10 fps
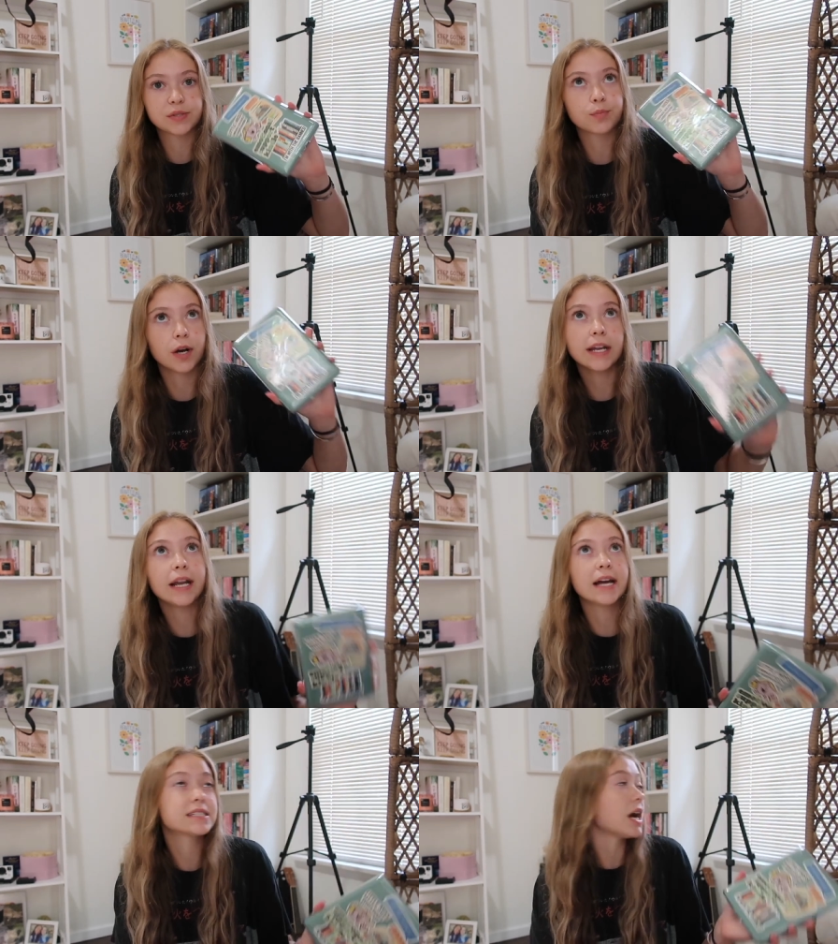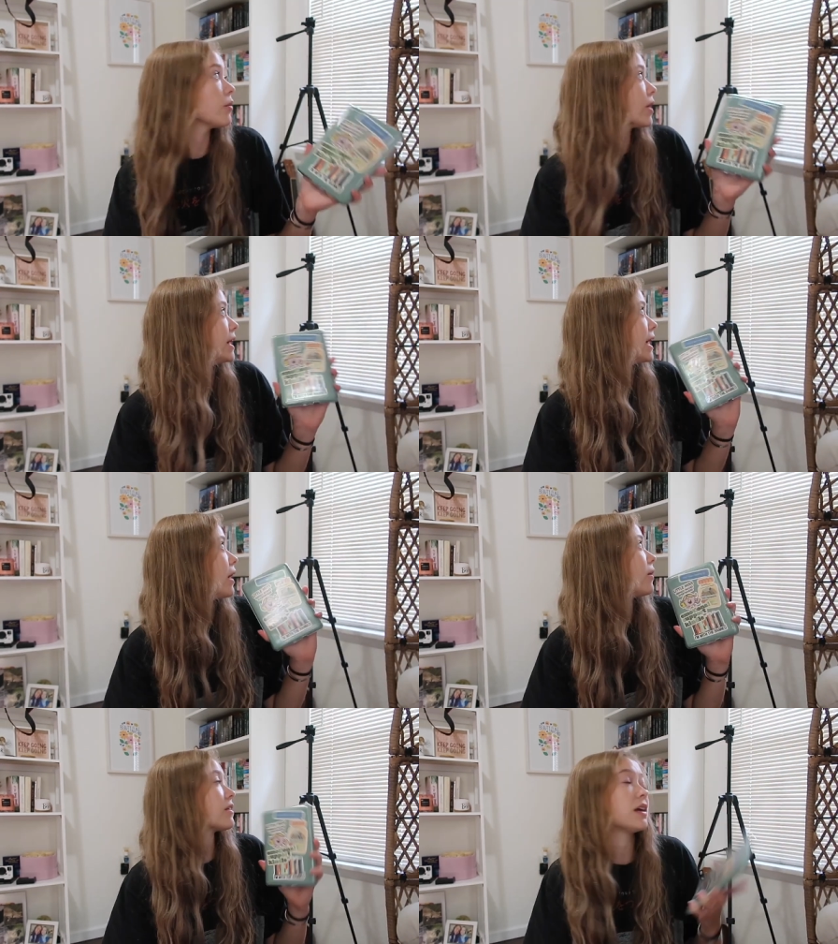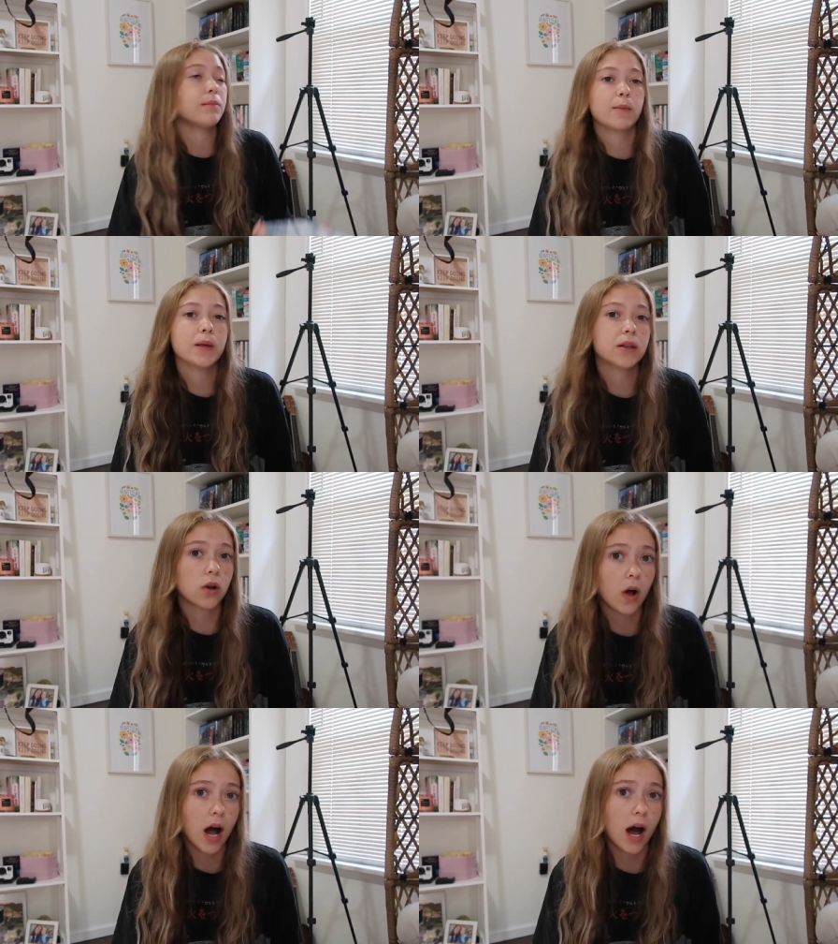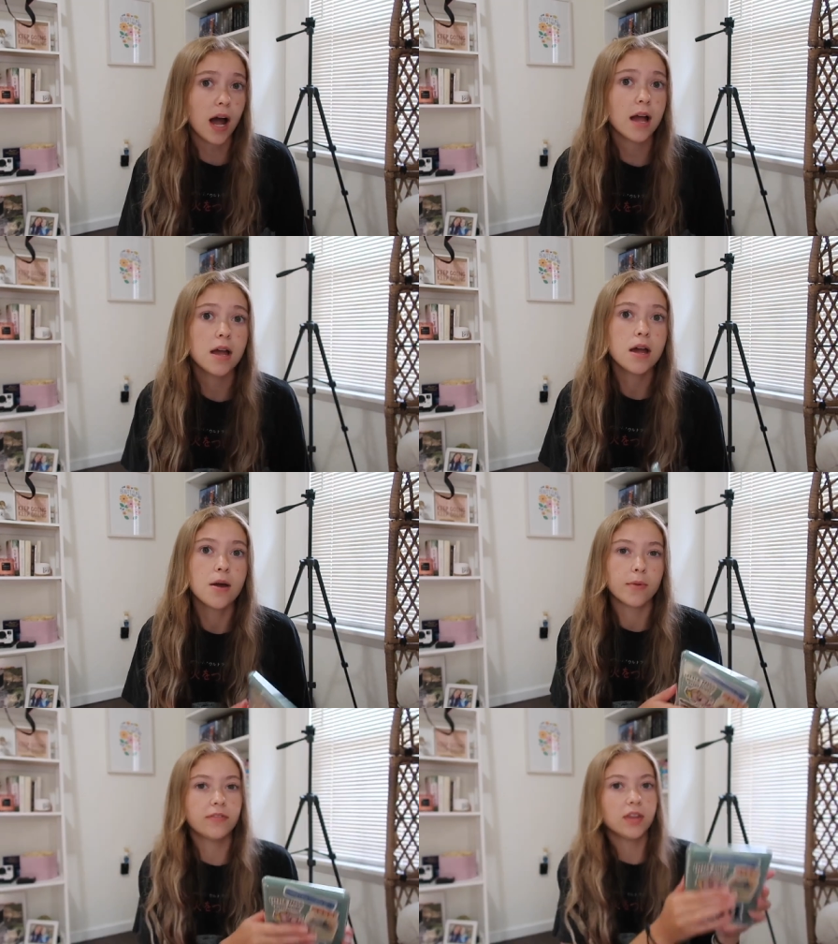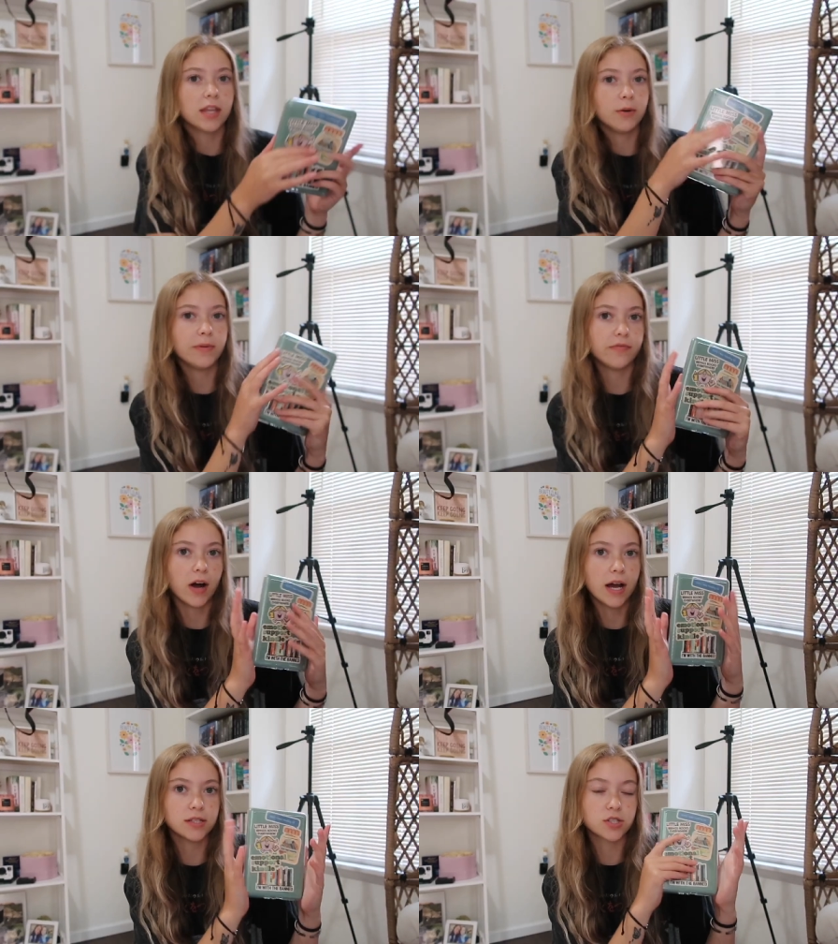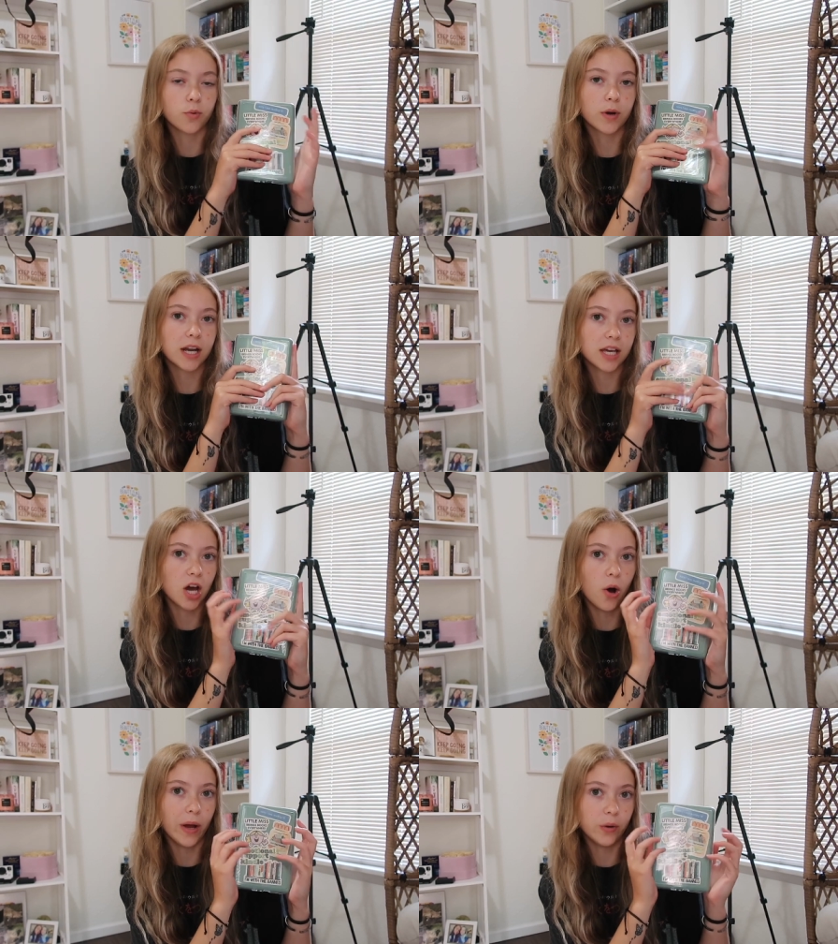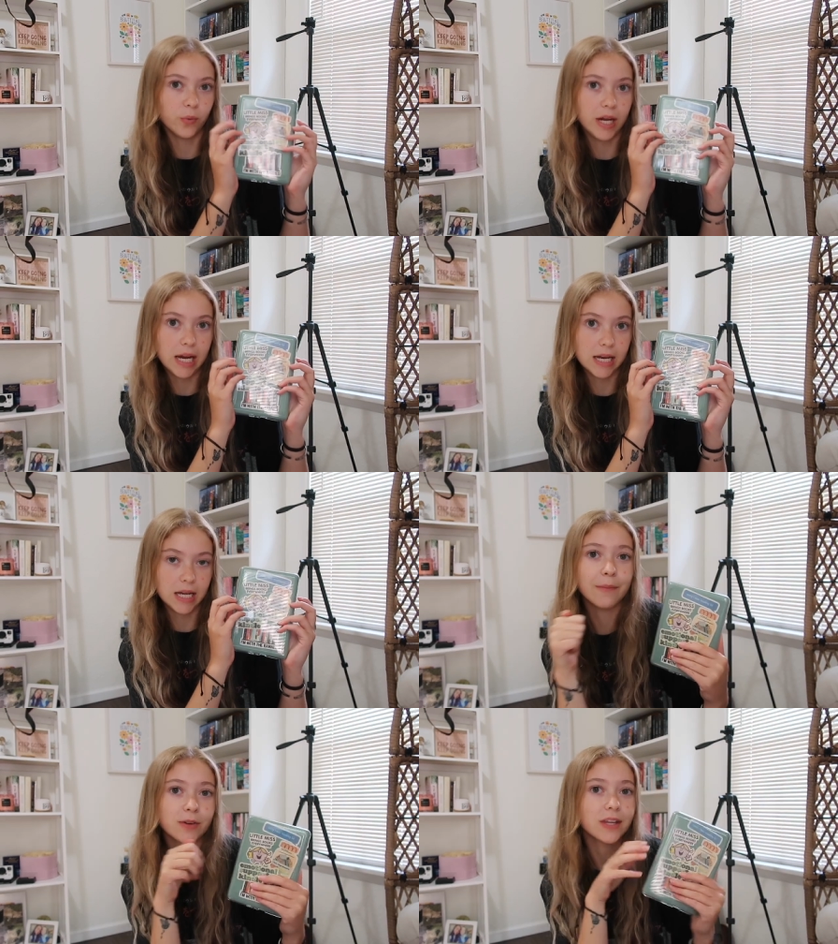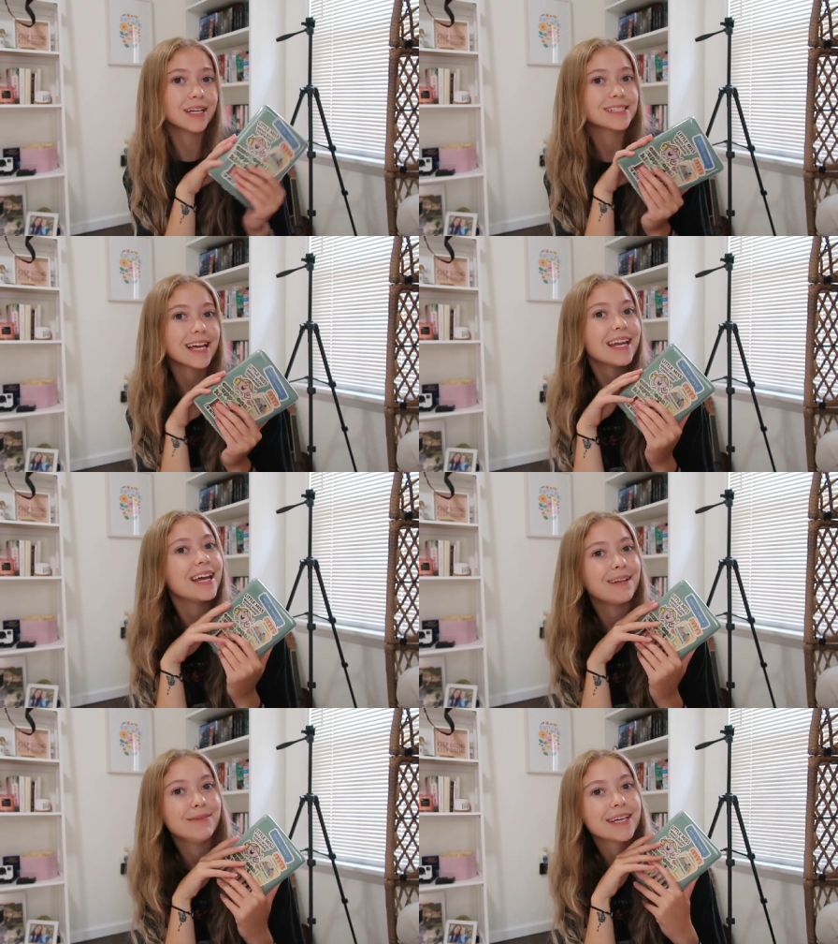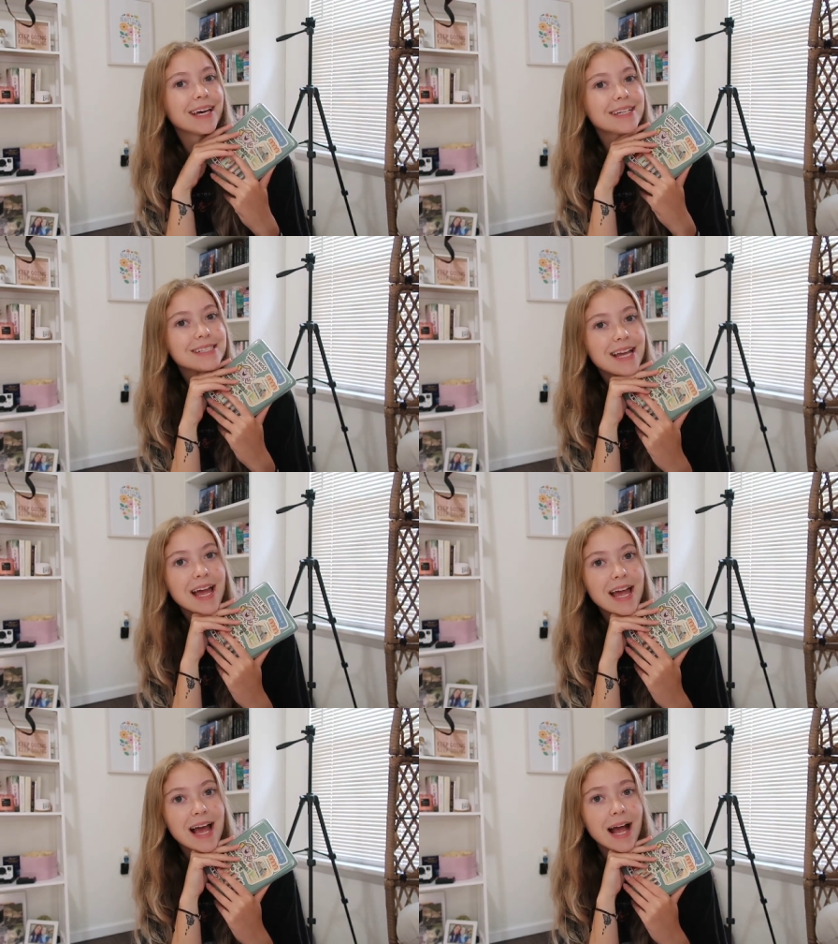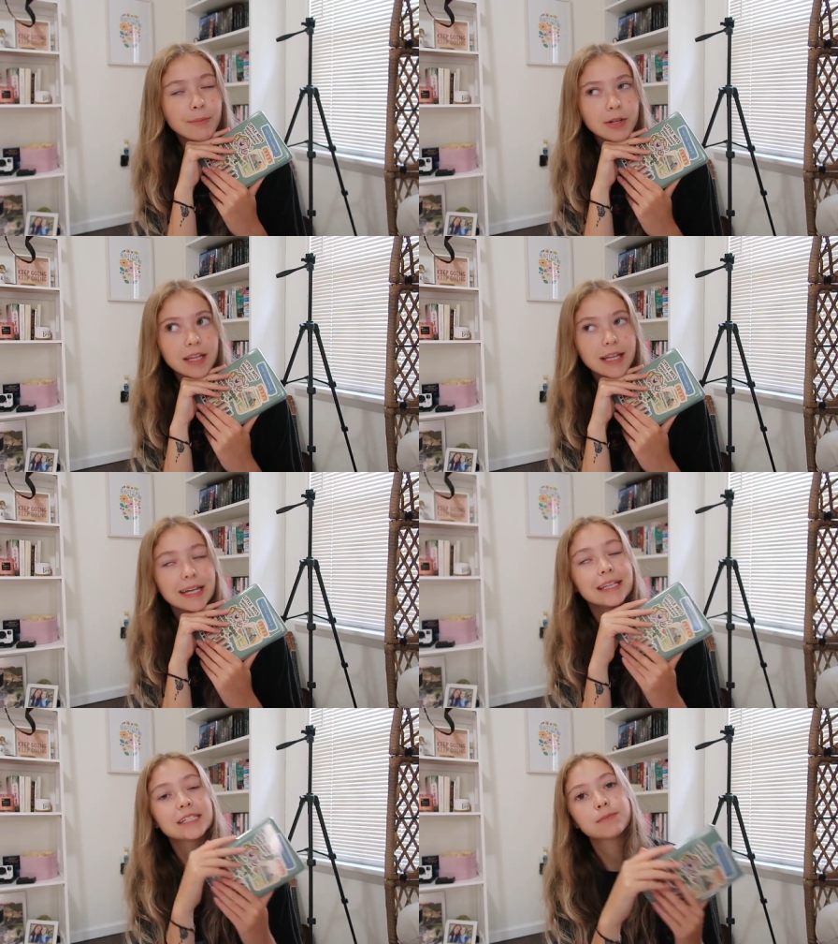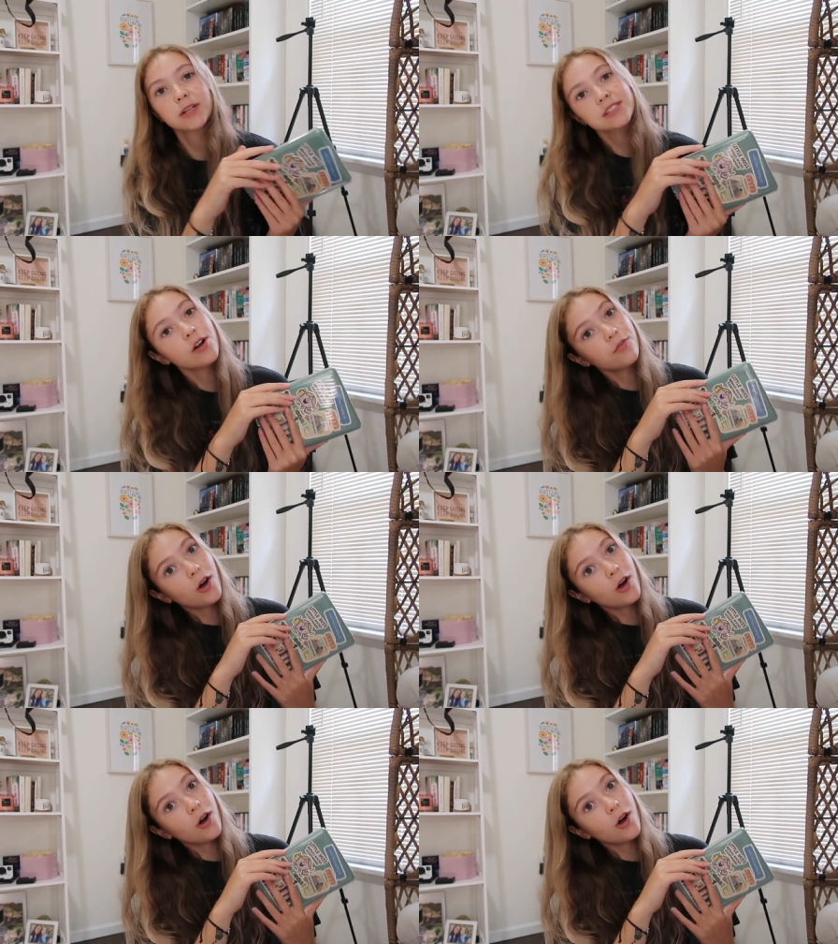It's pretty nice out right now. I think it might be a little hot, but I feel like it'll be fine. So we're gonna go and read. I'm really excited because I'm really liking this book so